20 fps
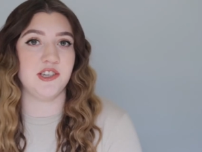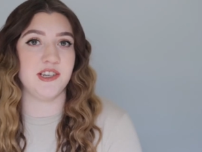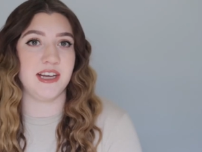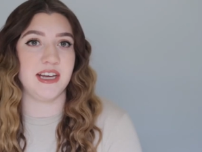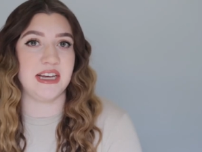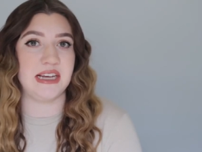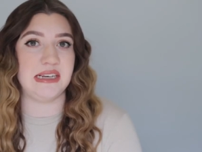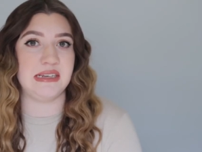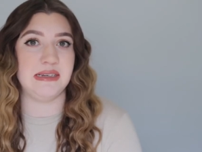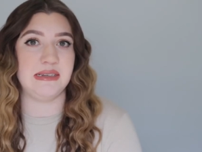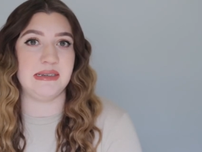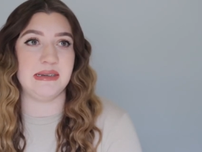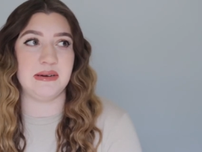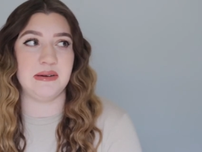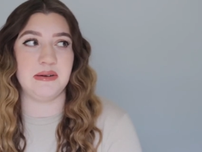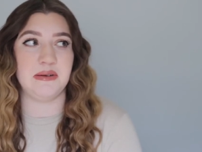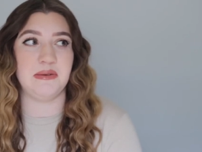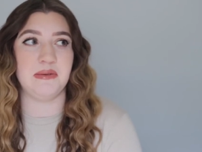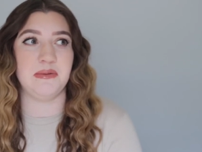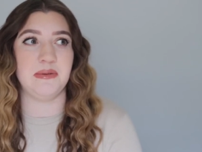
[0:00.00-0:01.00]
and
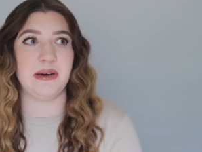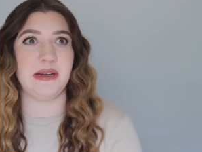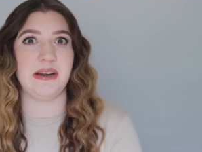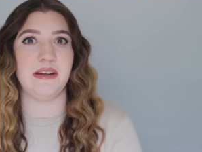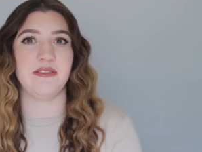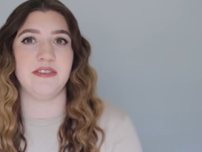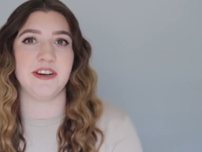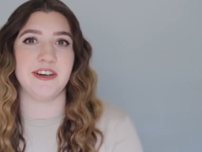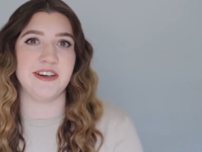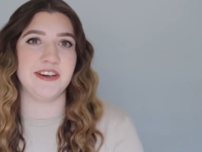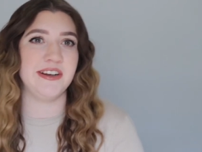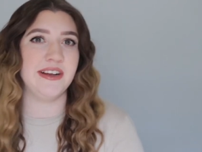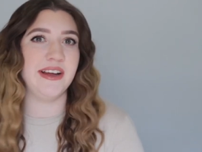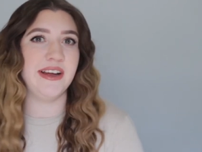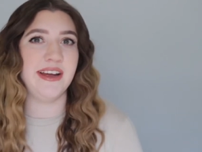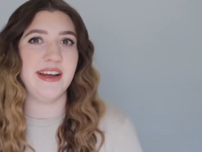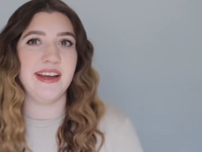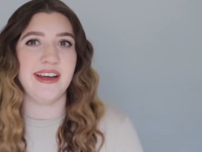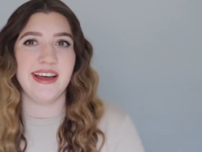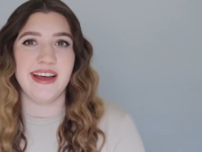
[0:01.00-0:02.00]
do whatever
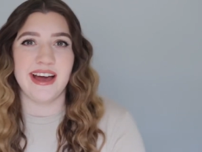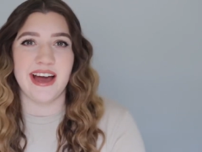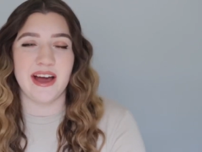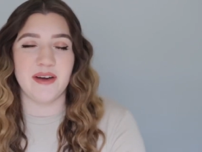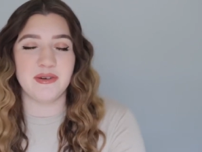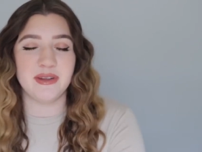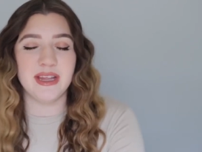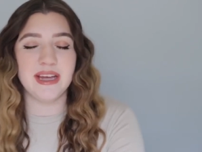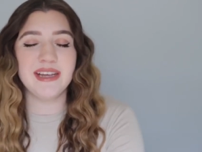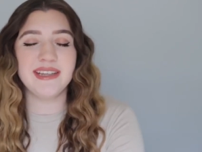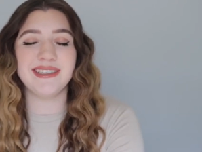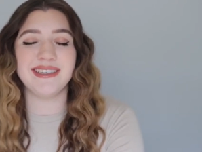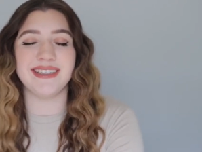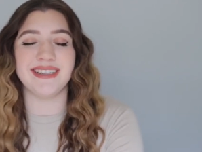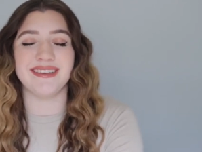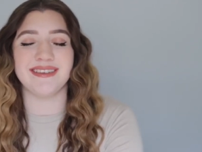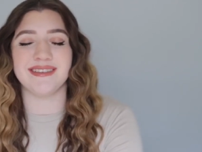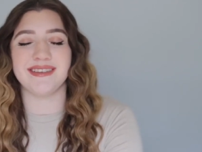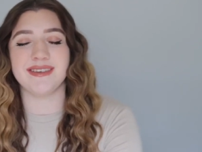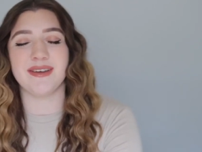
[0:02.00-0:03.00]
I would like to
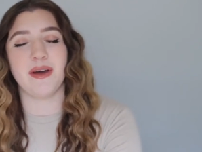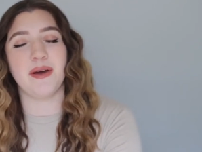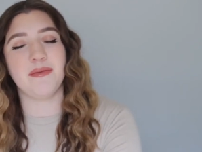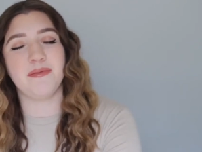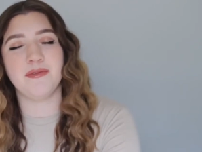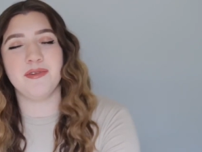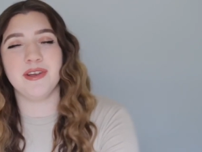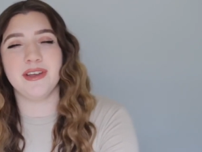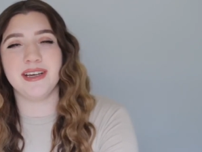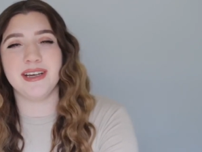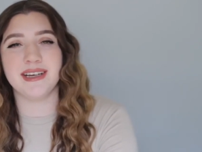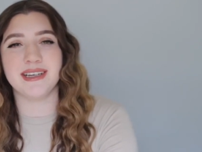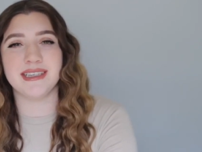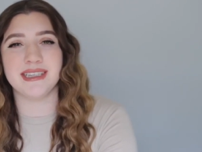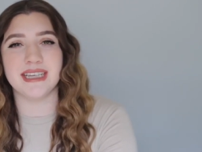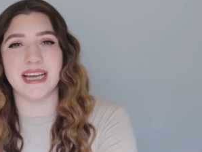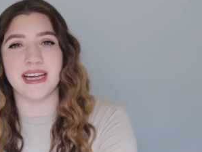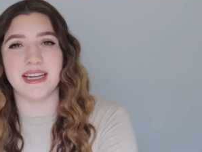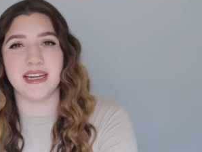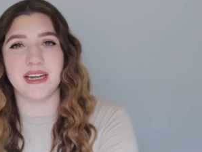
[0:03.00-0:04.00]
do. So I'm really
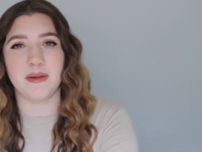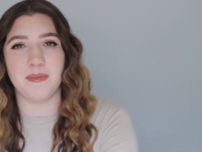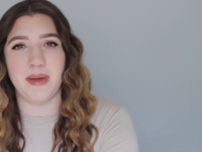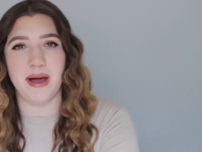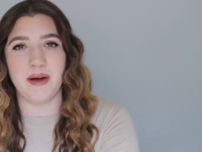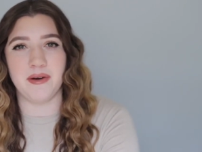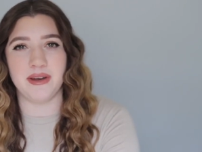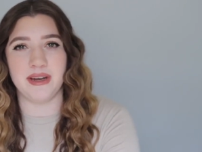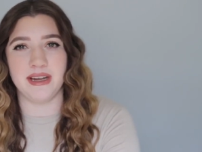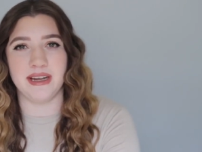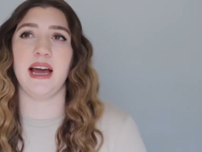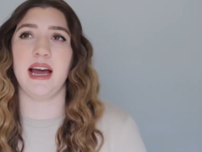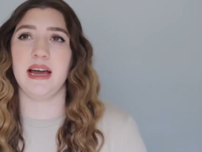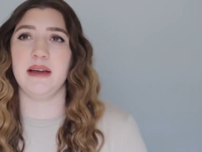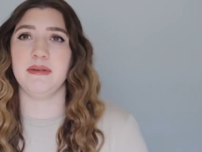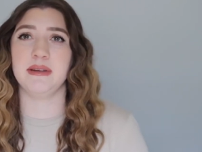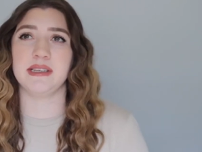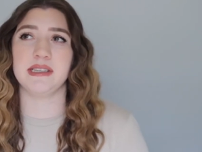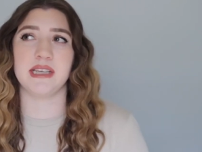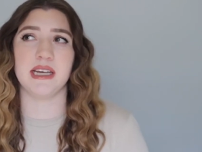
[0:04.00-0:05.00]
excited about it.
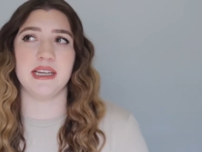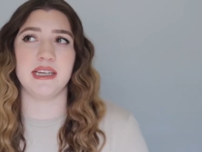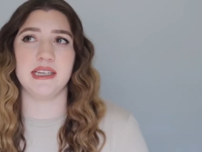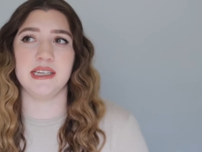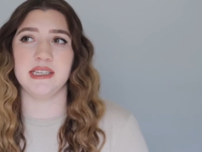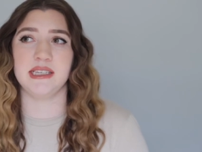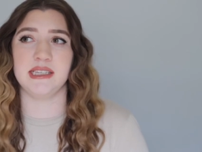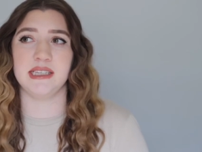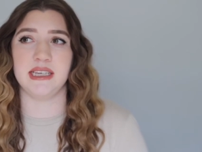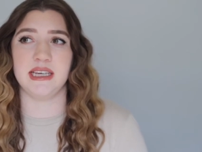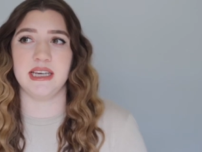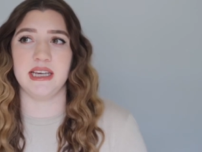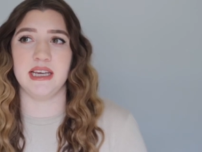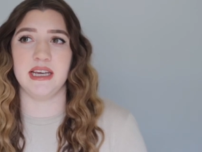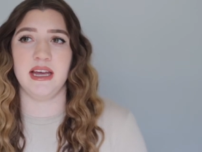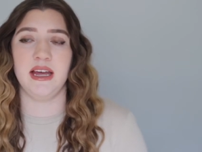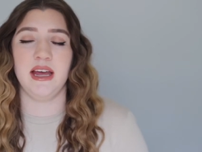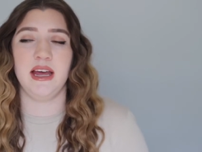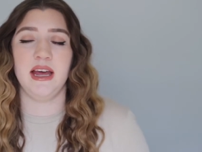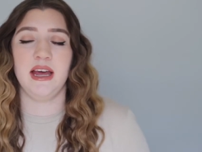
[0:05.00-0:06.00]
I'm excited to
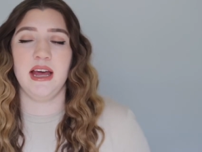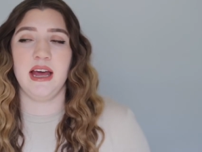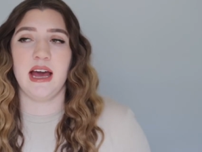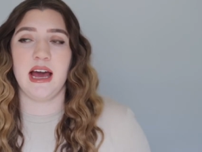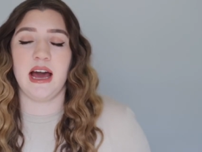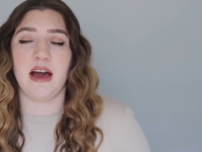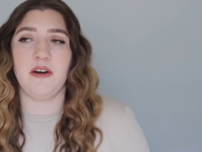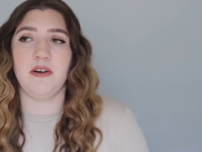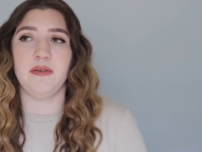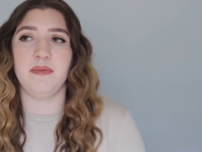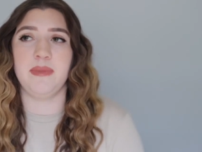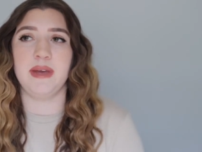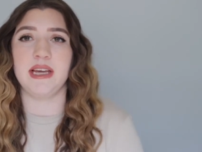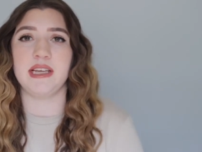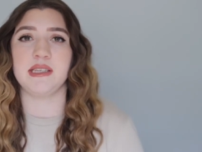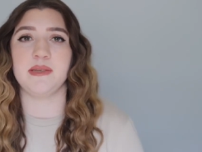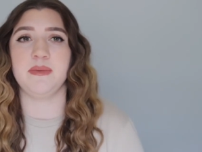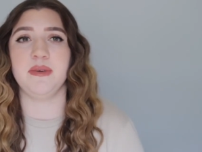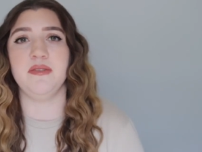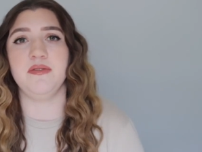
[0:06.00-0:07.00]
see how it
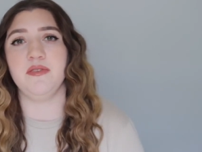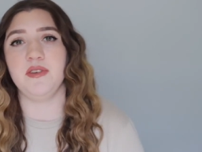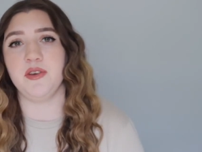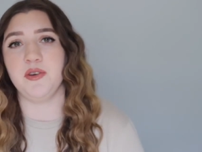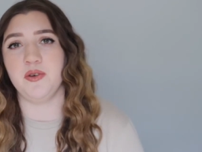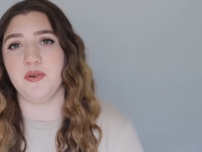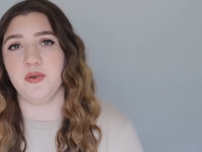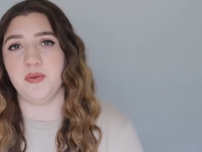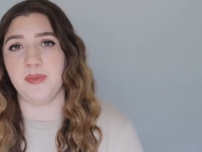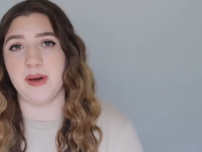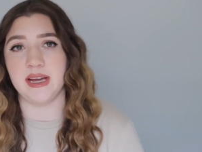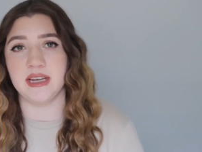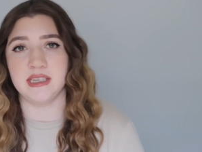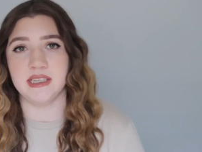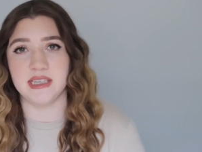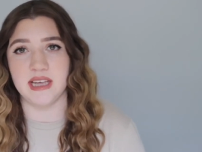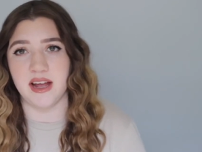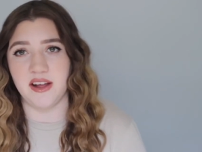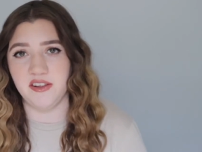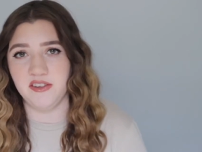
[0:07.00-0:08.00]
makes me view
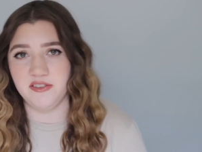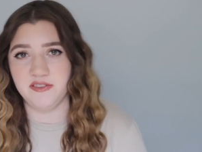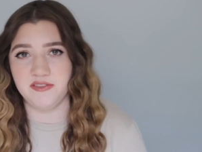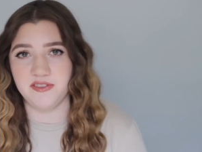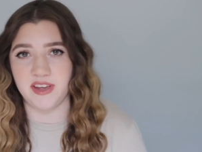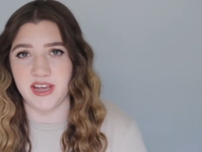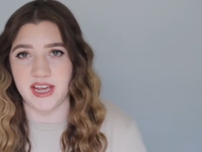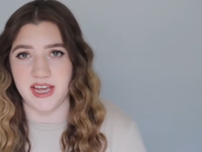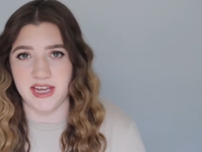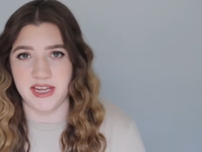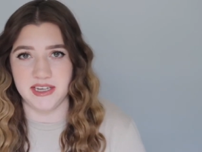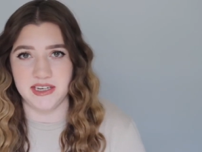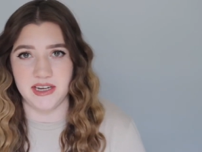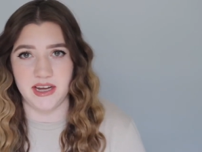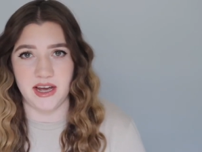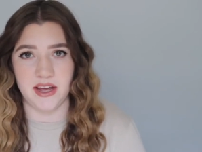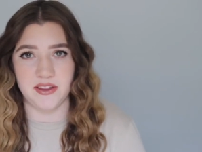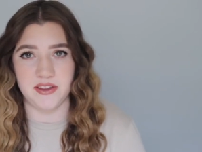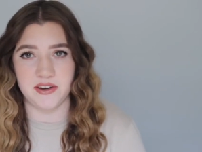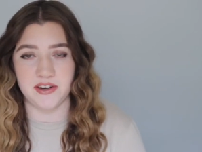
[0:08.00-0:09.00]
myself and
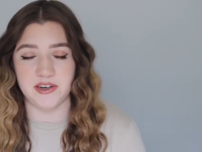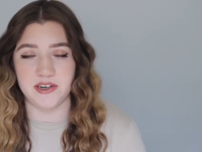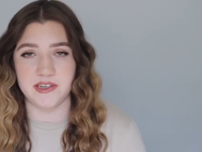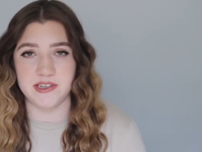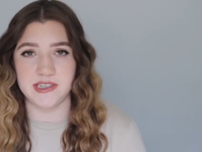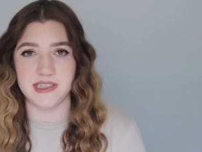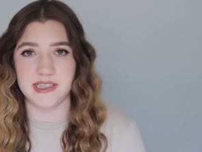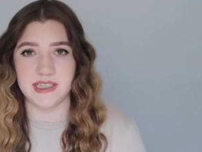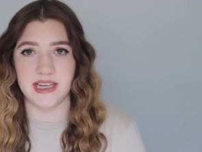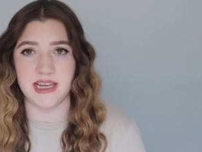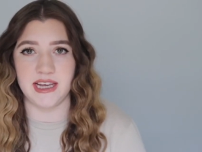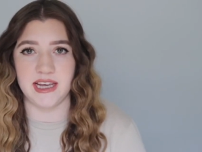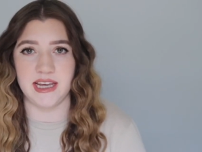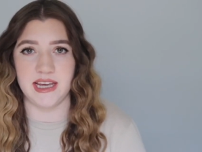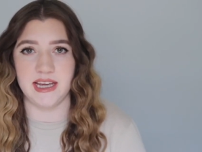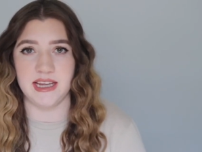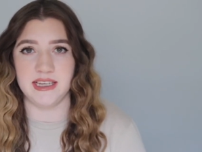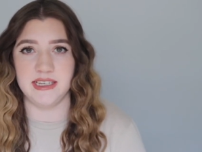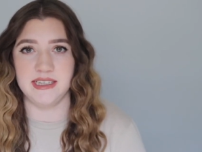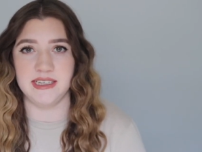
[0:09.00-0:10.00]
others.
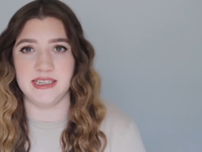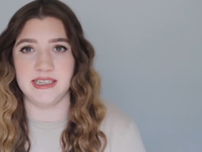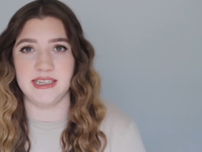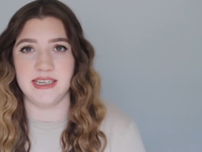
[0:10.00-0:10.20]
And